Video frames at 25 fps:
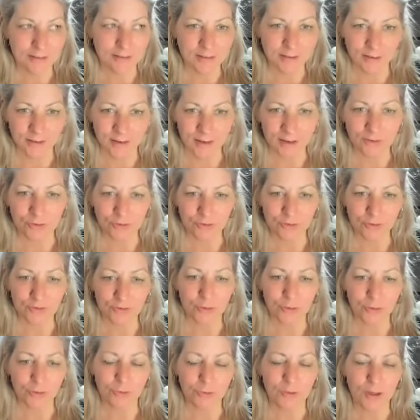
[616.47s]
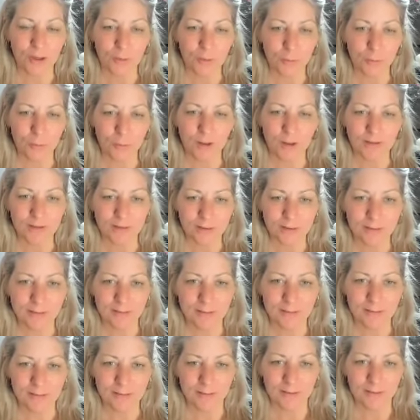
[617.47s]
connection to that
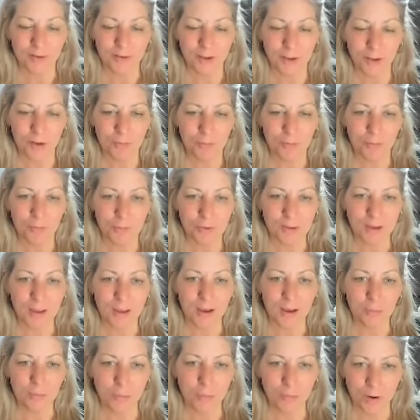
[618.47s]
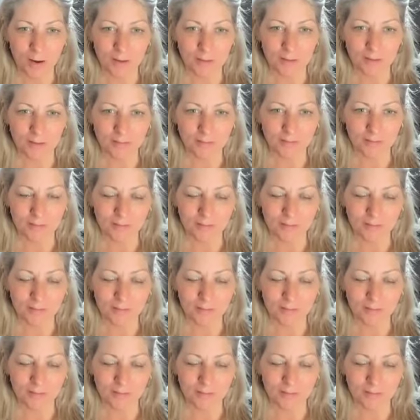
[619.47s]
oneness. Be at one